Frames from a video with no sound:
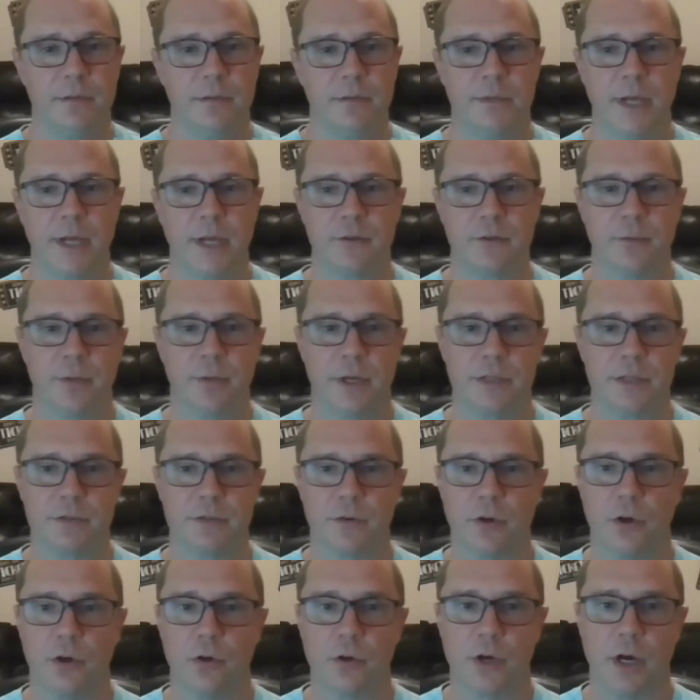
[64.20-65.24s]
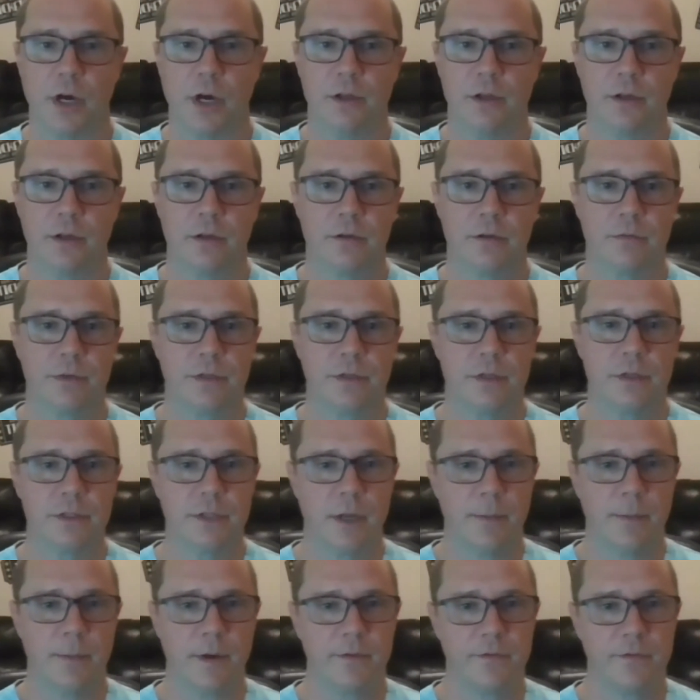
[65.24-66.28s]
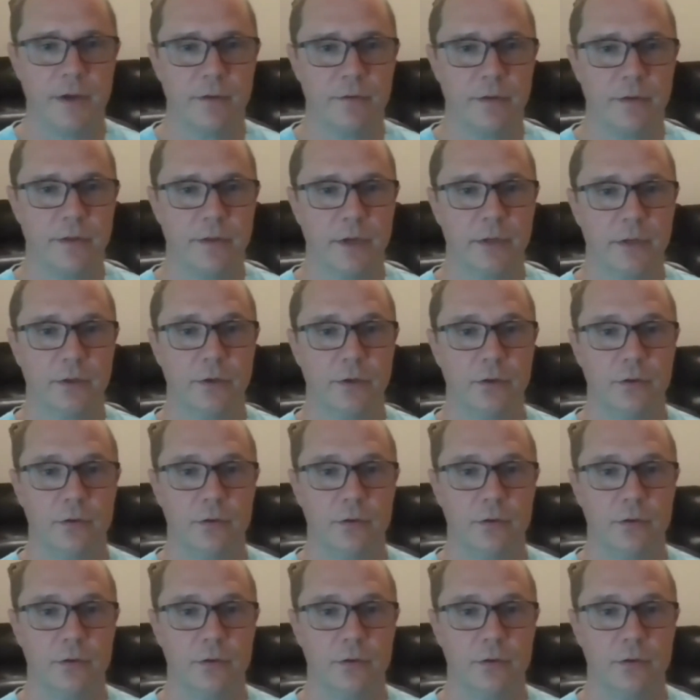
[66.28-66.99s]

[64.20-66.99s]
take the place of cold calling, which is not my favorite thing to do.